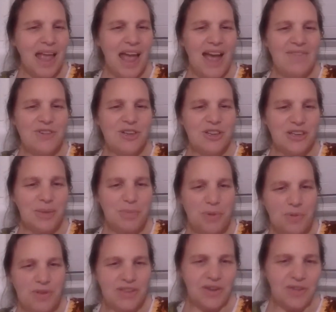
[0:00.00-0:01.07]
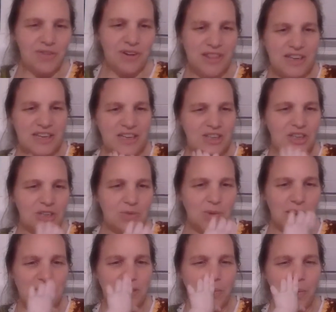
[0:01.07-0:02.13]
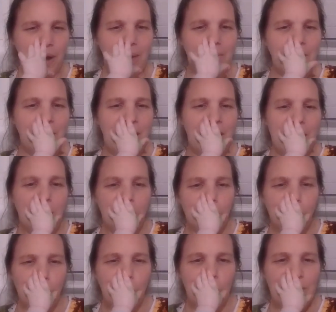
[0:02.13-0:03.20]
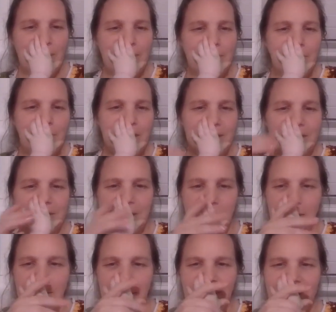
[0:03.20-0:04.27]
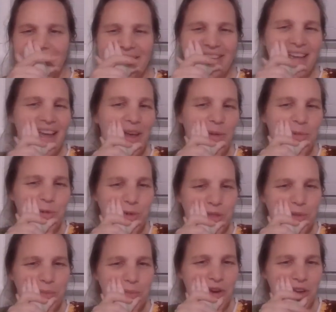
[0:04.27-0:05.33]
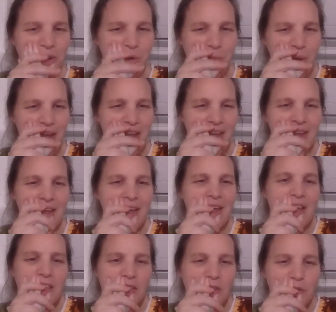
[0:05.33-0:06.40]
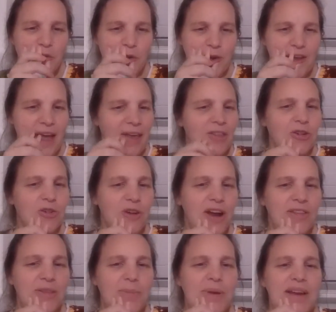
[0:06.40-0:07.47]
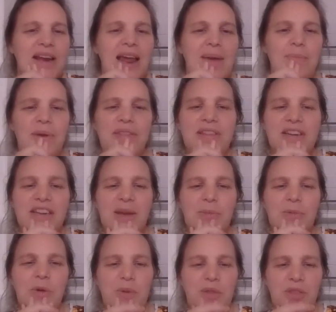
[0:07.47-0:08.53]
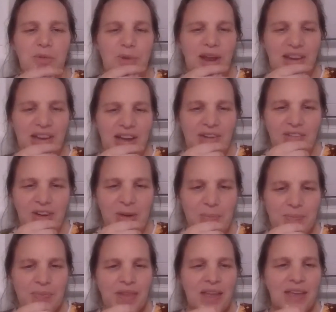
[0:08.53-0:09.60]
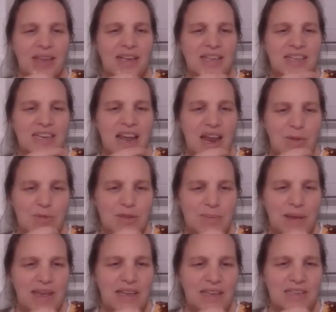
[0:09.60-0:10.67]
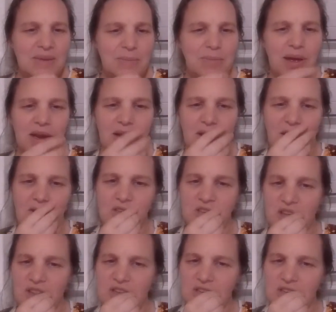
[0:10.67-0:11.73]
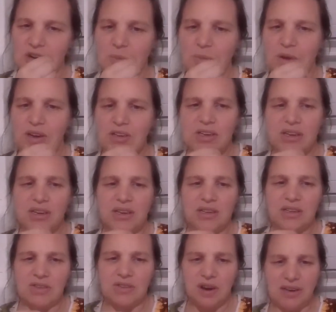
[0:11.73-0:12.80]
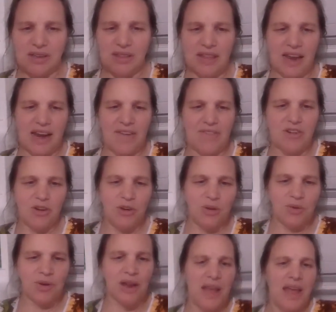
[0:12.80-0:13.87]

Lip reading: After supper was over and the dishes washed and wiped, Betsy helped with the putting away. The 4 gathered around the big lamp on the table with the red cover. Cousin Ann was making some buttonholes on the shirtwaist she had constructed that afternoon,